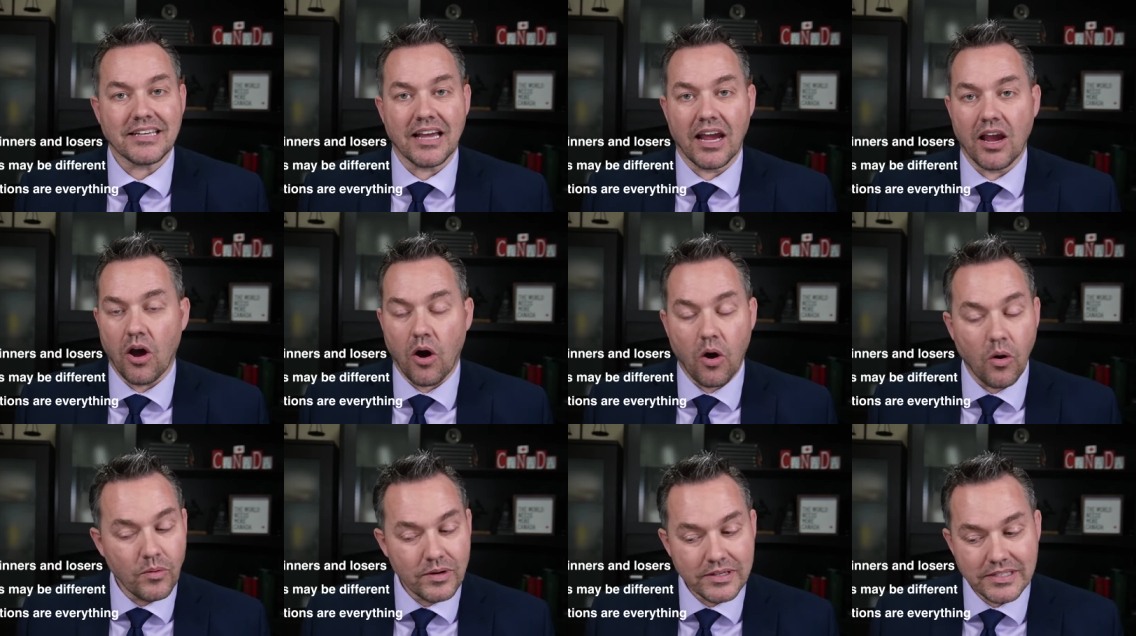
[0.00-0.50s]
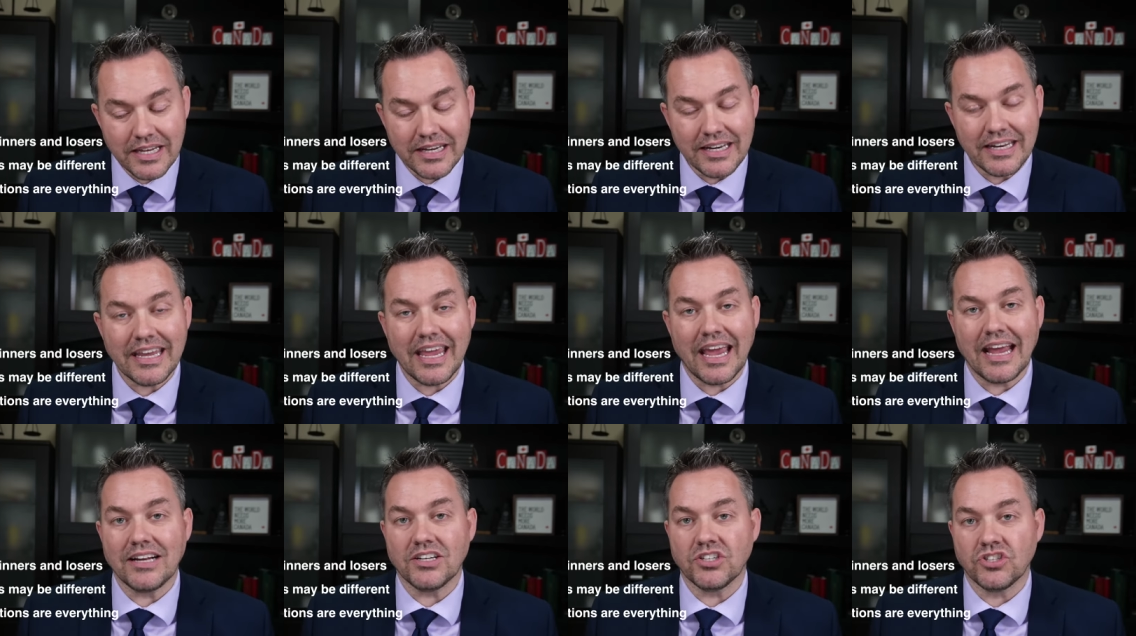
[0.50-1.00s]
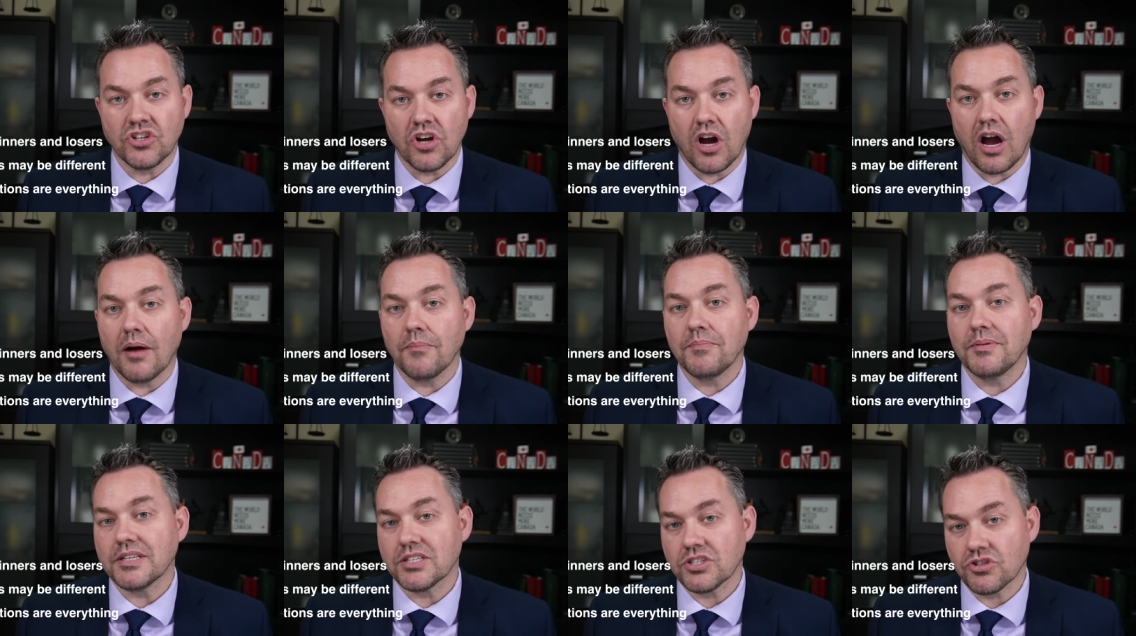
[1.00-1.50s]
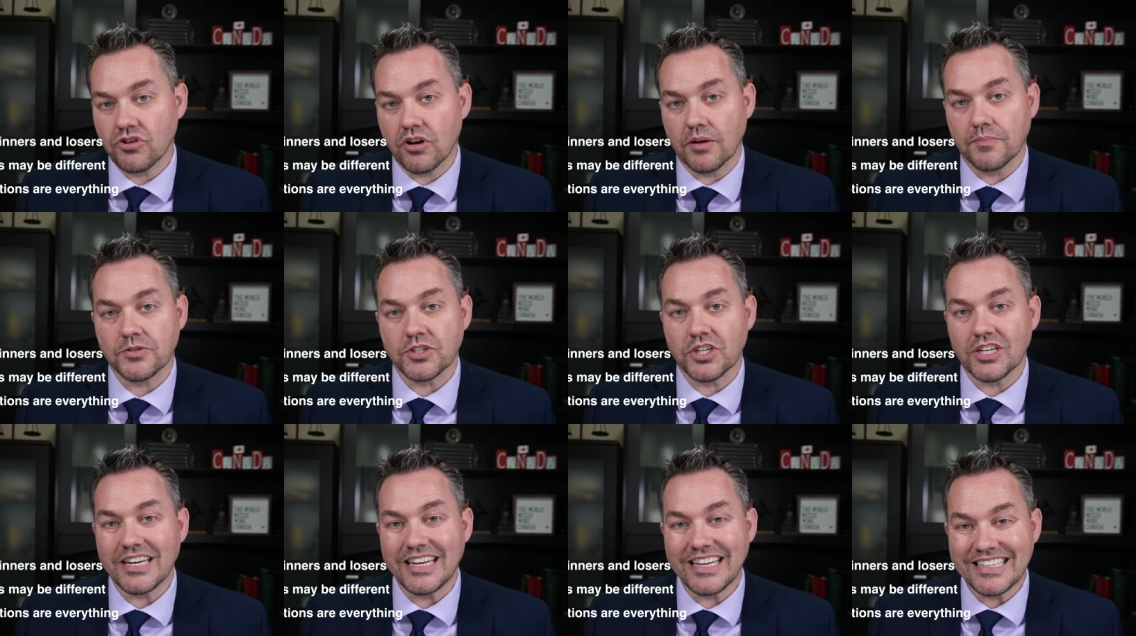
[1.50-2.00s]
as I always indicate, job
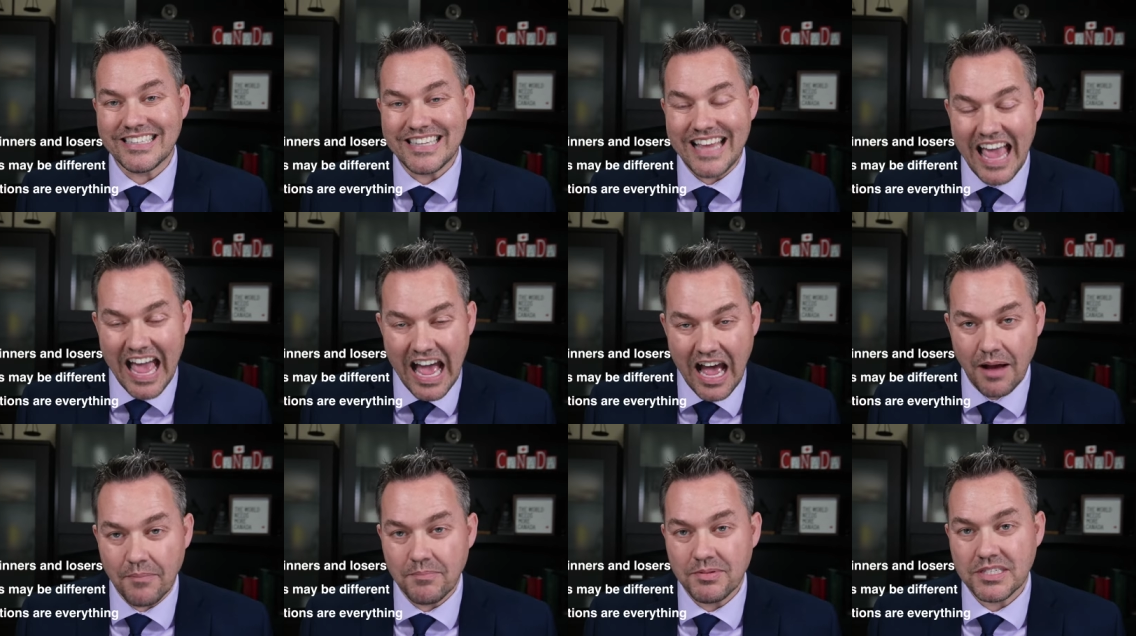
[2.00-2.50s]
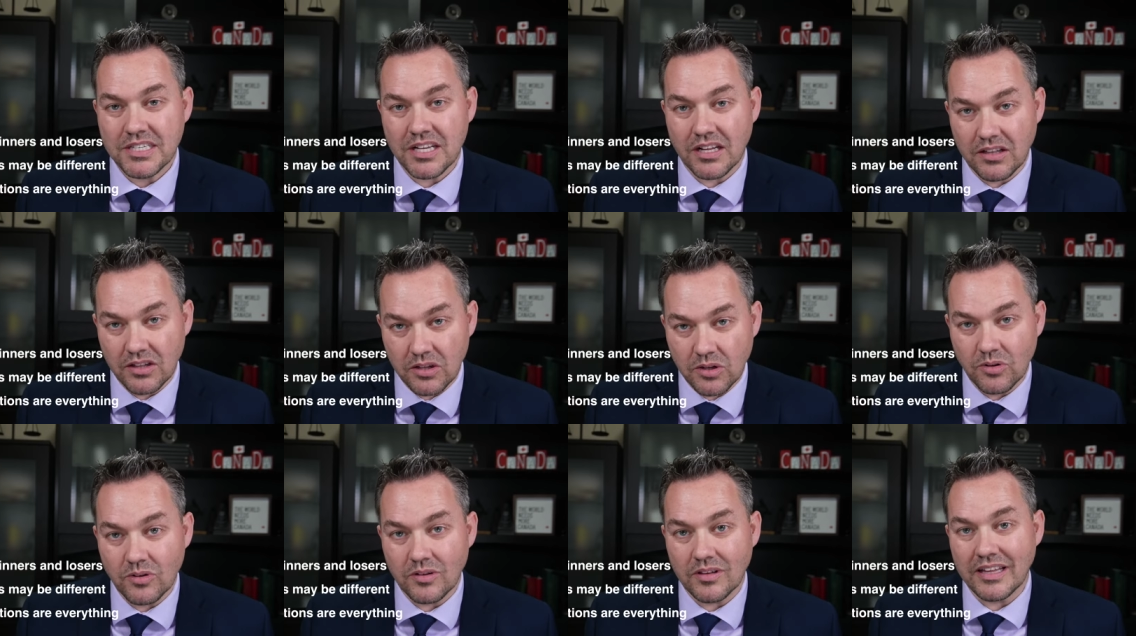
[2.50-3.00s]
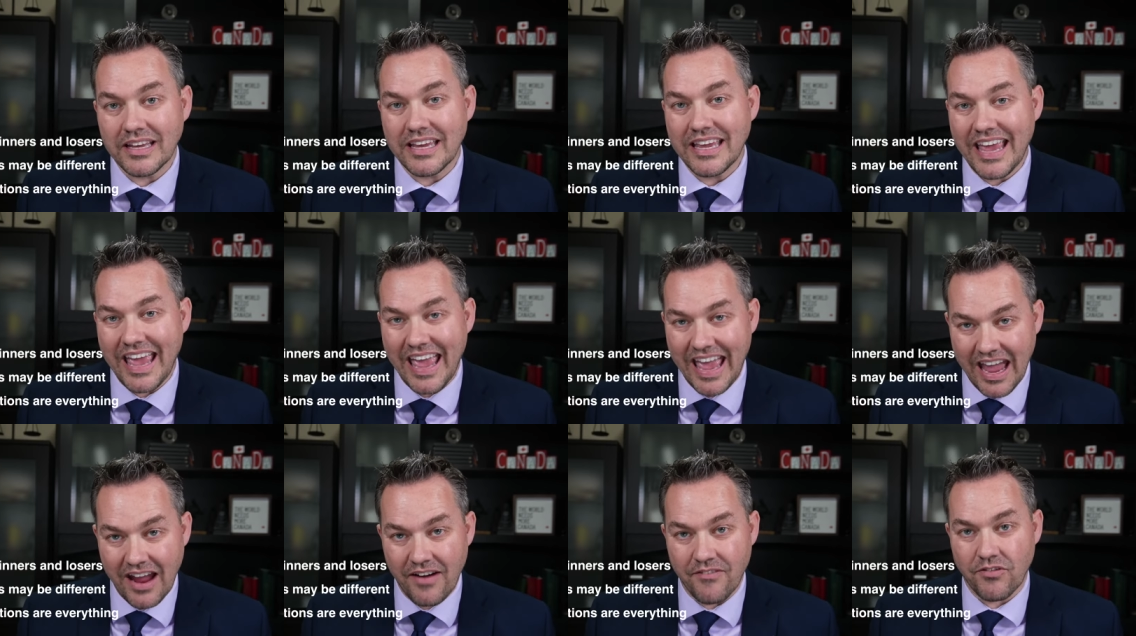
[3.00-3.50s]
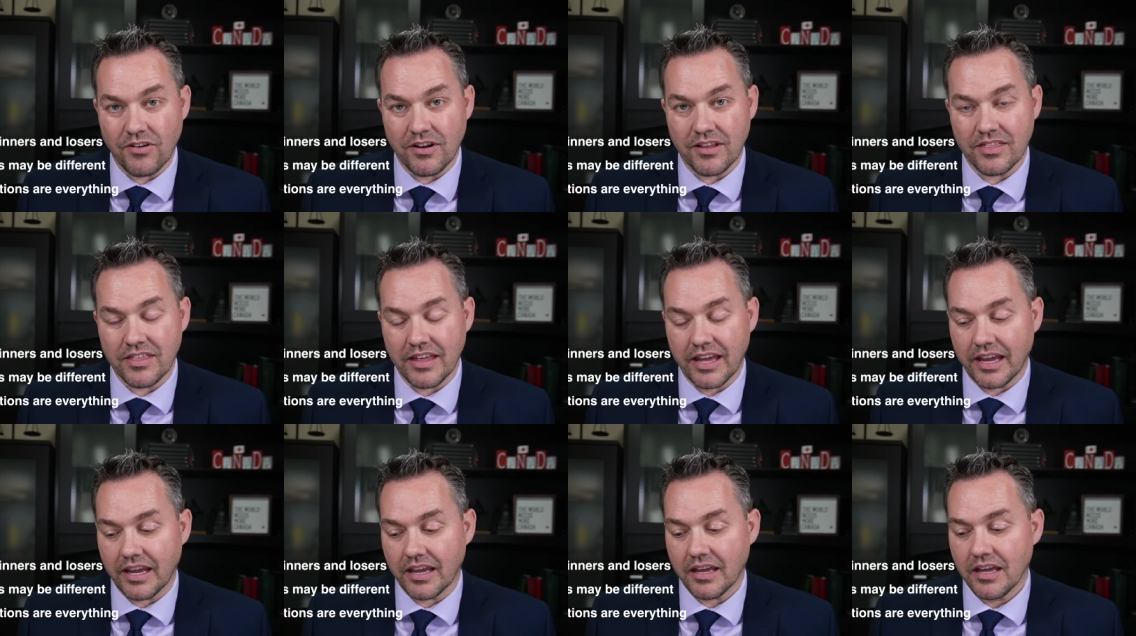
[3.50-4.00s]
description is absolutely
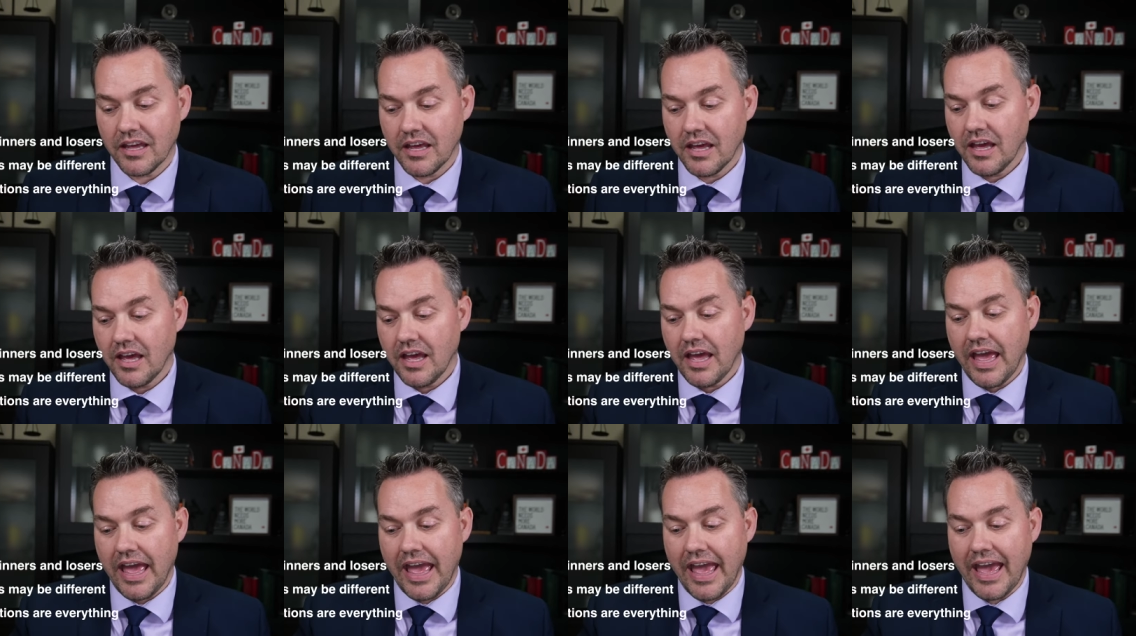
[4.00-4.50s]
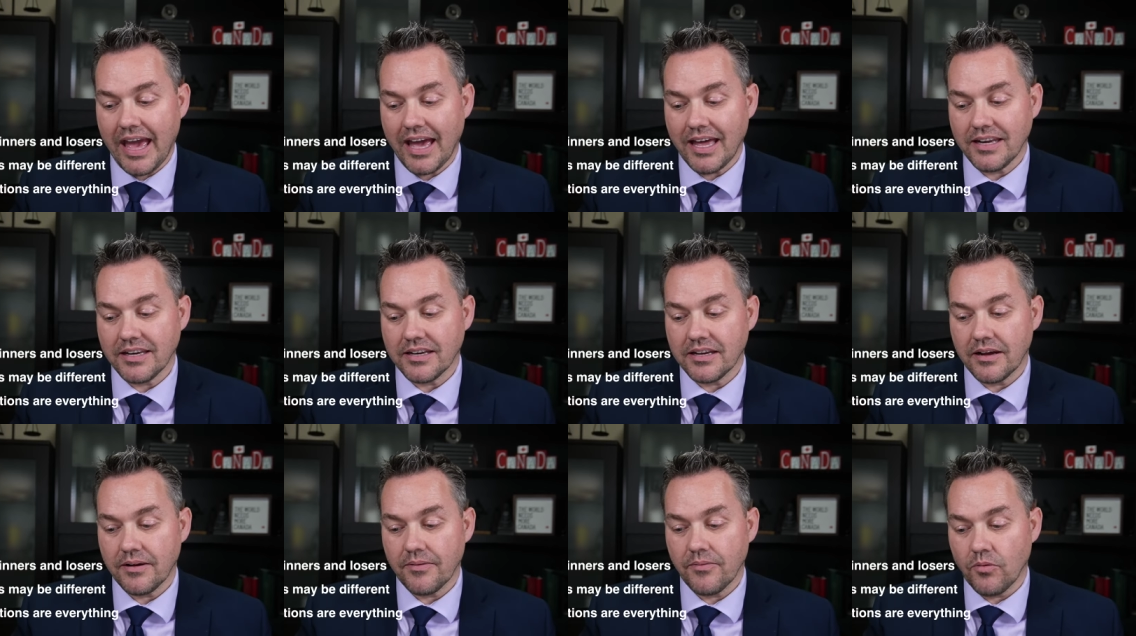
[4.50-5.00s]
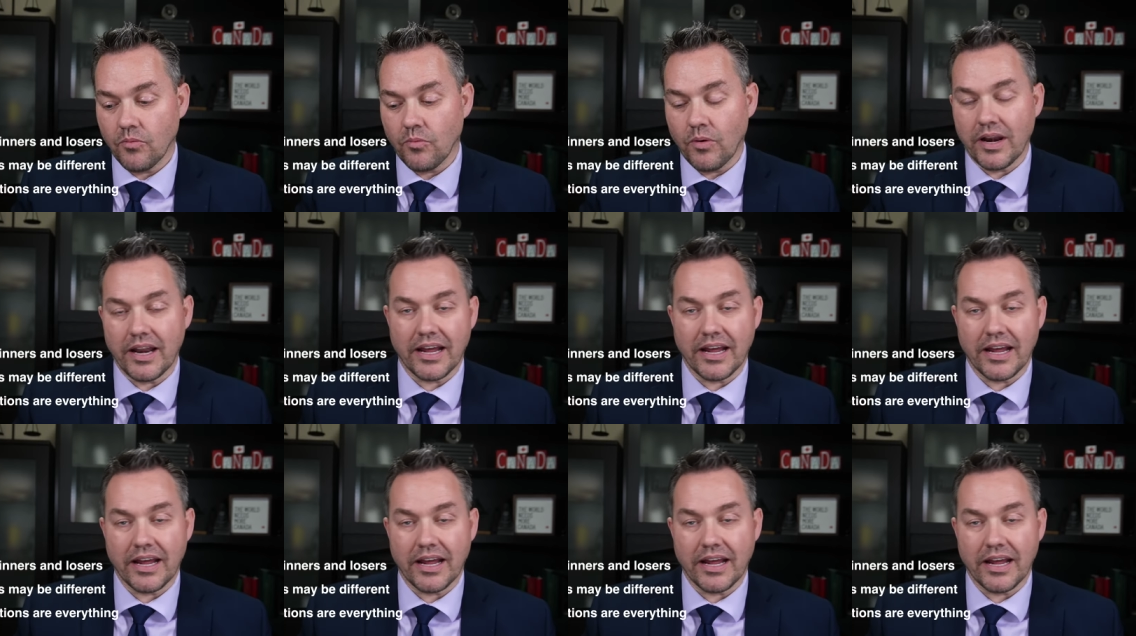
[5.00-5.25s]
everything. And